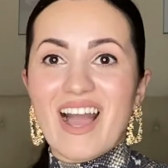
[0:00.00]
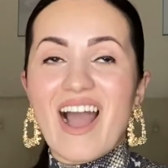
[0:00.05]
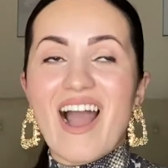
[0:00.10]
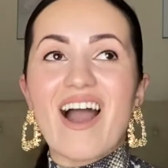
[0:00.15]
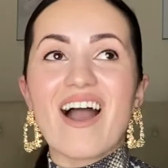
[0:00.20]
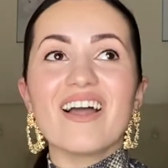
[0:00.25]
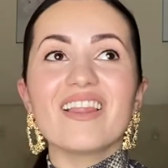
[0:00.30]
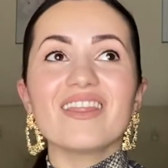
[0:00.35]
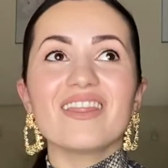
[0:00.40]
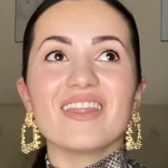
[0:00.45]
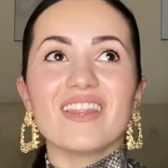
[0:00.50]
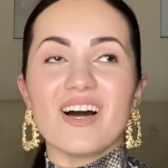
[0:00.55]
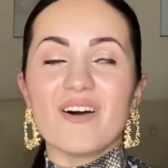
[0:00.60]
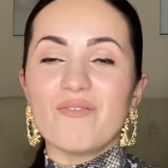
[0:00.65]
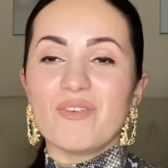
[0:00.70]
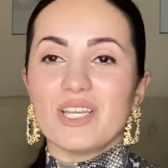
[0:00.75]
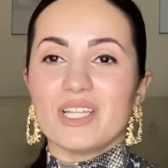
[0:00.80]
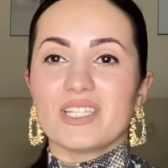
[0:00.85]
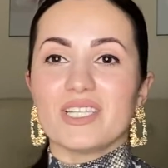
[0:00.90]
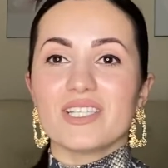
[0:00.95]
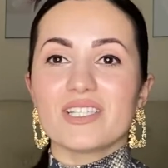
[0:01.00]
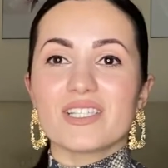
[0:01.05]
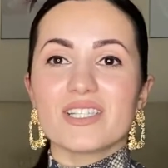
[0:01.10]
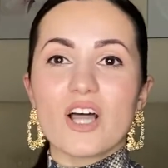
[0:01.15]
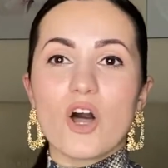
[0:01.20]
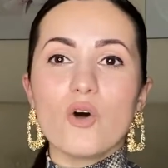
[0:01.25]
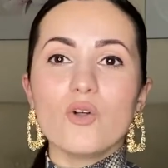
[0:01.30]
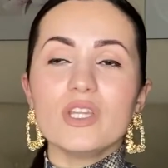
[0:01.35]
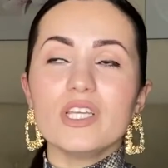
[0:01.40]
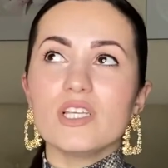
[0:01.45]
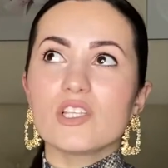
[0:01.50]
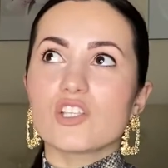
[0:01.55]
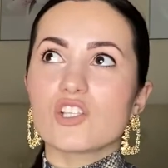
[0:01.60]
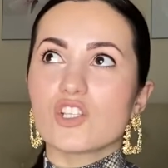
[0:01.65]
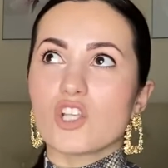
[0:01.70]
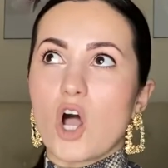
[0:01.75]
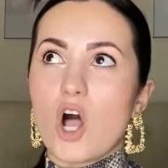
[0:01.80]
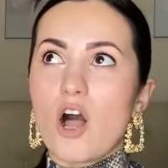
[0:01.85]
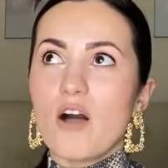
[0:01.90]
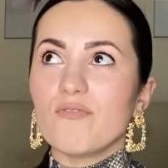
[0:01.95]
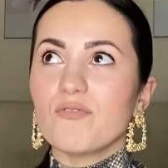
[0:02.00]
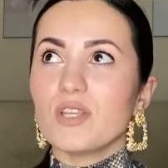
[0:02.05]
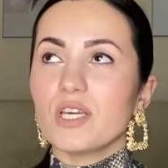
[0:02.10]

I love it. It's not only soft